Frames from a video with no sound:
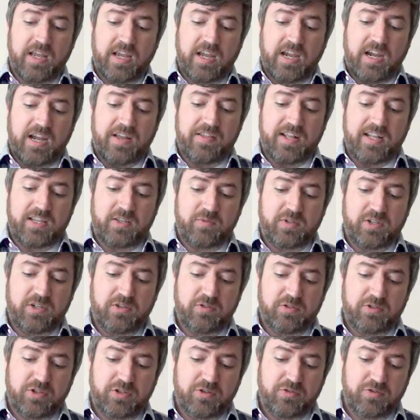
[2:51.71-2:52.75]
And that's when you do
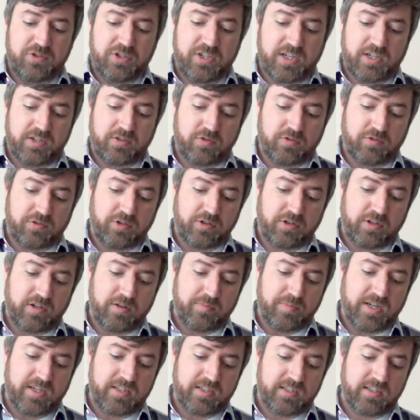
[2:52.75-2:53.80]
it too gentle. You're gonna
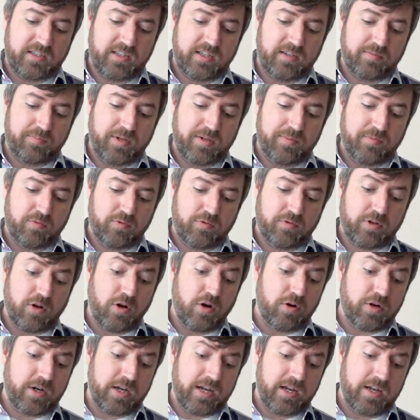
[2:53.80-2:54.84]
people
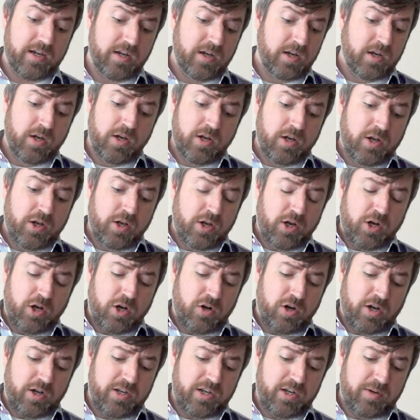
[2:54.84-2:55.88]
will,
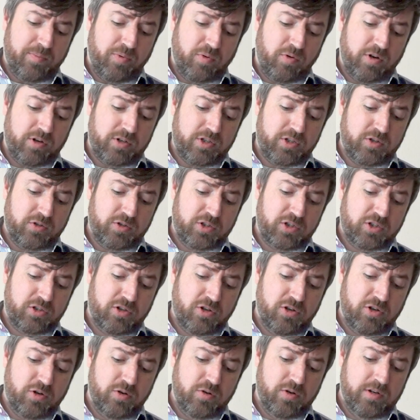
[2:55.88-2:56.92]
I need to pour it so
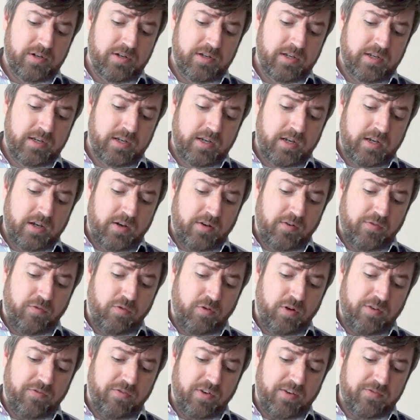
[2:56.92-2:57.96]
slow,
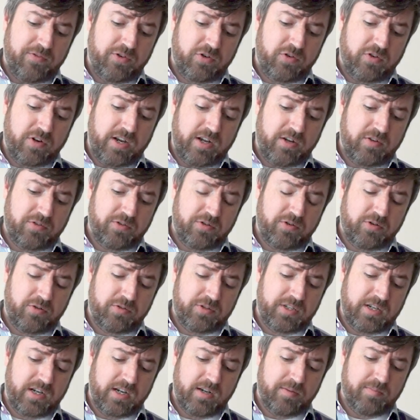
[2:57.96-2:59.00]
45-degree angle the whole
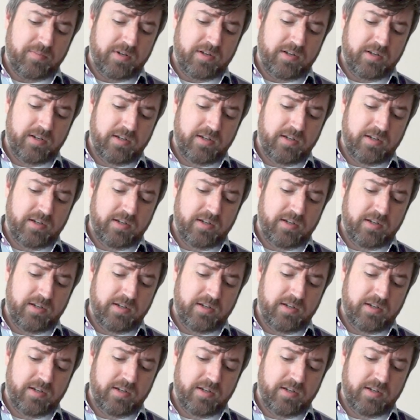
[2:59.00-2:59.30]
time.